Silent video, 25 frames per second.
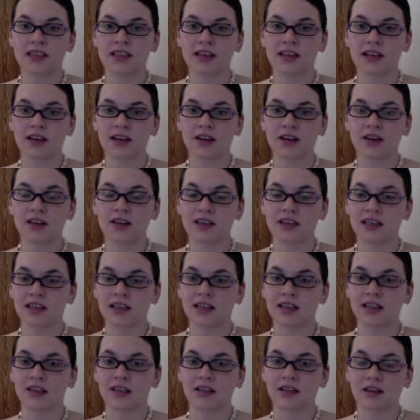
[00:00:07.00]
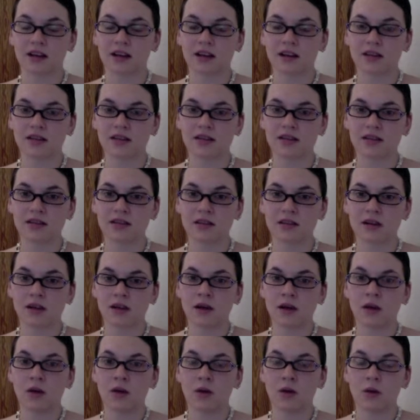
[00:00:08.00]
der, die, and das,
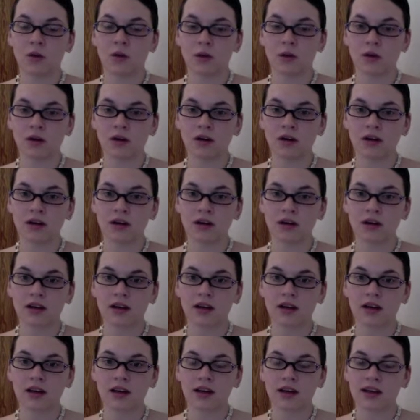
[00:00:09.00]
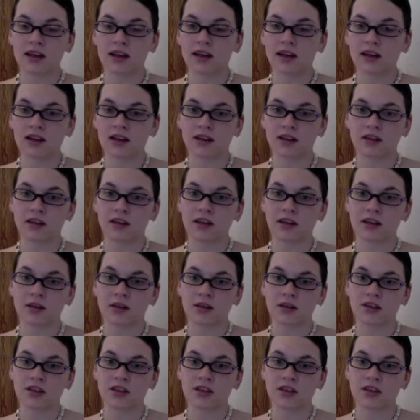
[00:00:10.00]
or in any other
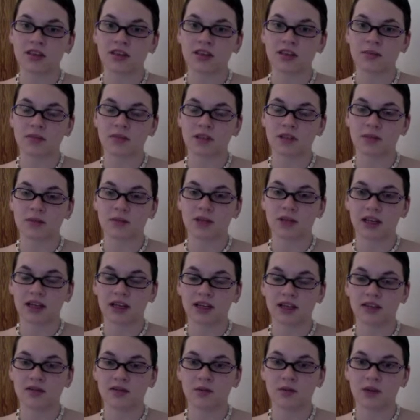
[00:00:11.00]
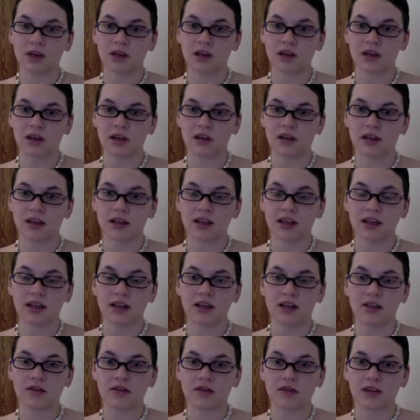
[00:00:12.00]
language this can be applied as well,
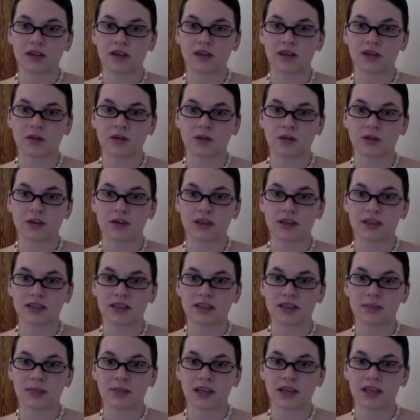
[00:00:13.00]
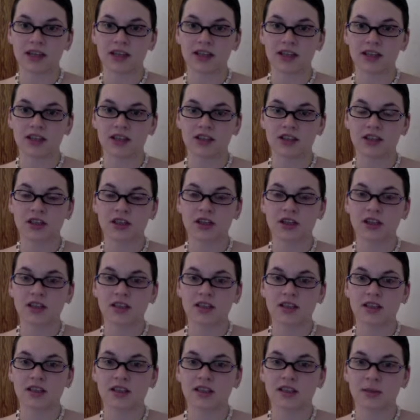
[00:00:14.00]
in French or in Spanish,
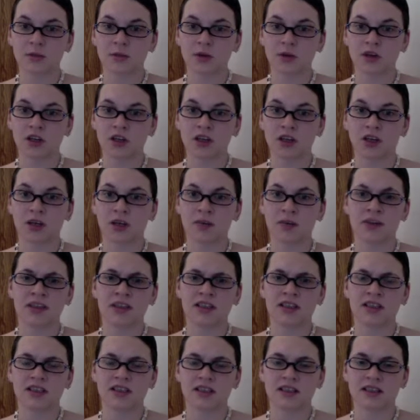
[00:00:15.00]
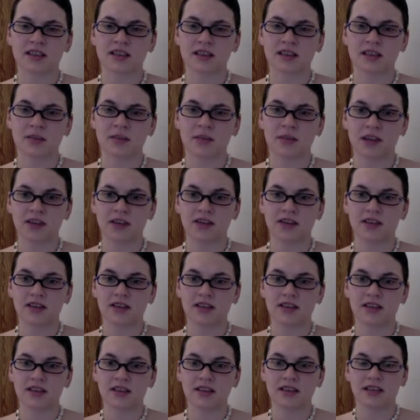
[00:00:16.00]
since I'm only going to be discussing the
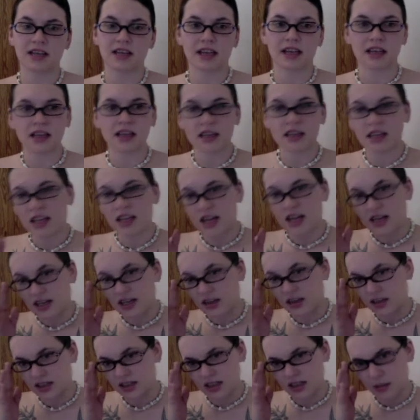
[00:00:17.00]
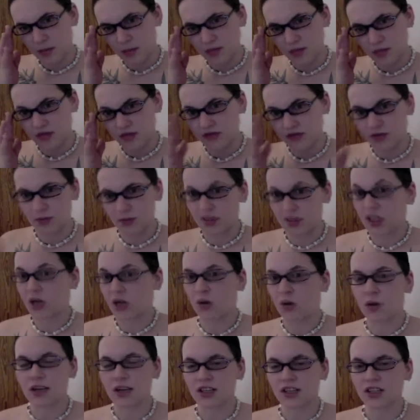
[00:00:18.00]
methods today. Now, this comes from a
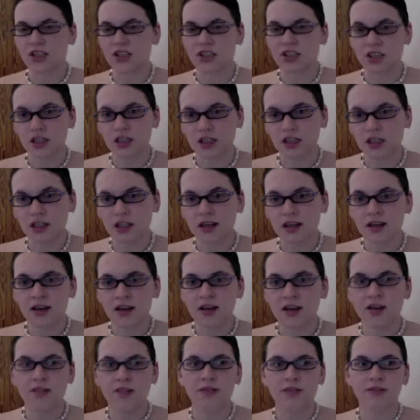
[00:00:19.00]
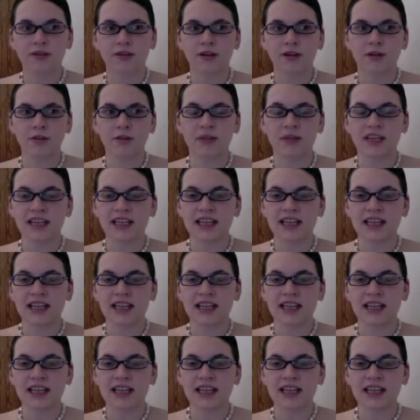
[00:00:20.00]
question from